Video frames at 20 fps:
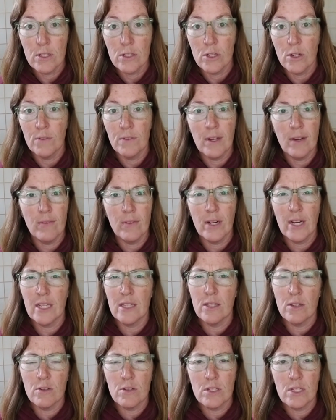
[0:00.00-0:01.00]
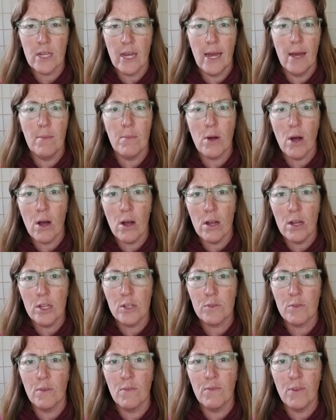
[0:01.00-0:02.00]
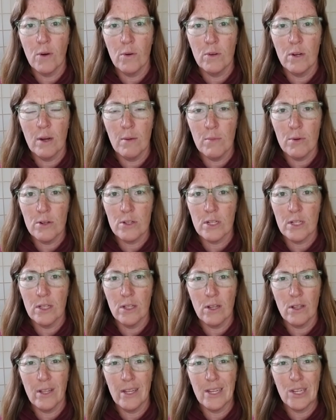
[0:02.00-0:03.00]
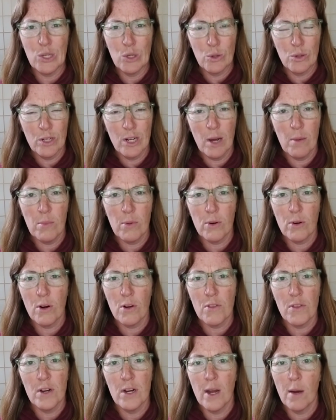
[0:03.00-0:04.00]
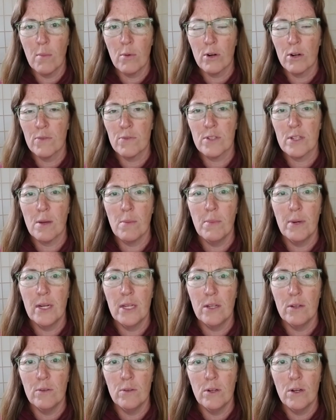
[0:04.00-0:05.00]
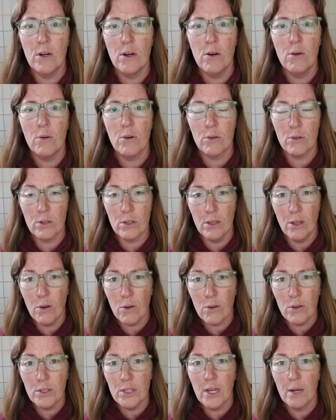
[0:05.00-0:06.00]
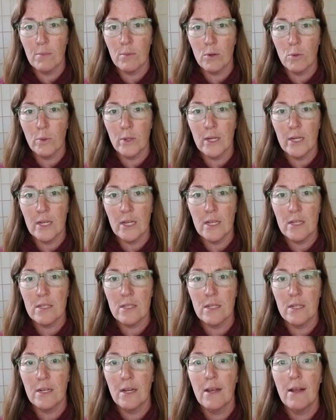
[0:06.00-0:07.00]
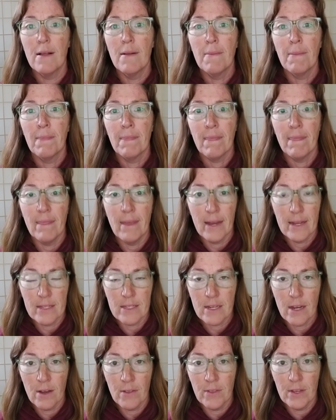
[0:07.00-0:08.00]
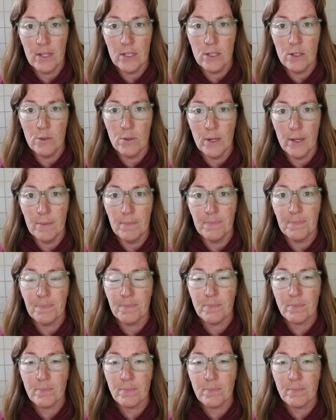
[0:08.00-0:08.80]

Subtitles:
So if you ever get those scam calls from phone numbers that look like your number or the number of somebody you know or a local number when it isn't, that's how they do it.